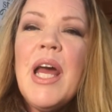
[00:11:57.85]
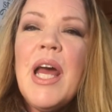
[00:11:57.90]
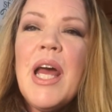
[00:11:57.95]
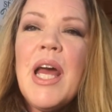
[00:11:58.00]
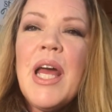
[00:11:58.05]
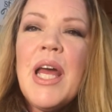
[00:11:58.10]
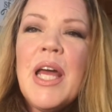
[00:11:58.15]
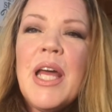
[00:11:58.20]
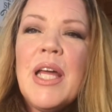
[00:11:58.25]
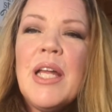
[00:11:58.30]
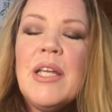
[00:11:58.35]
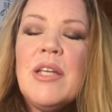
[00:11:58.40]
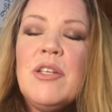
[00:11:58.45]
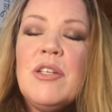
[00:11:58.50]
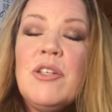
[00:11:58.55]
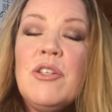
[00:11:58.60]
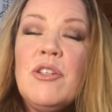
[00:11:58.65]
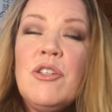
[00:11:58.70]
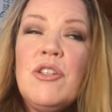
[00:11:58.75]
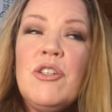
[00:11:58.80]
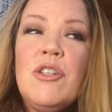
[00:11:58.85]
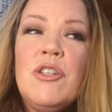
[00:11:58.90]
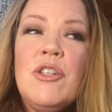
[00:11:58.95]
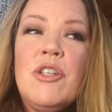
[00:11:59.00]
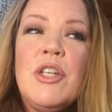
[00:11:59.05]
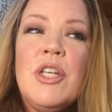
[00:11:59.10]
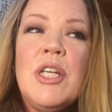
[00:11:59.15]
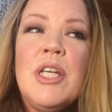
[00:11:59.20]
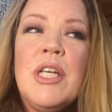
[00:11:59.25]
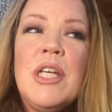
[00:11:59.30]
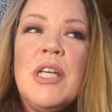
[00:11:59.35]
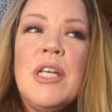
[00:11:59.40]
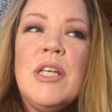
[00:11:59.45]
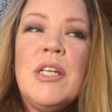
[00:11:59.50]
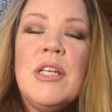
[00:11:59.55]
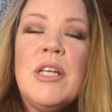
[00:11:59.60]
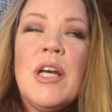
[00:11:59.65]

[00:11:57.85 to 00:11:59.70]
and she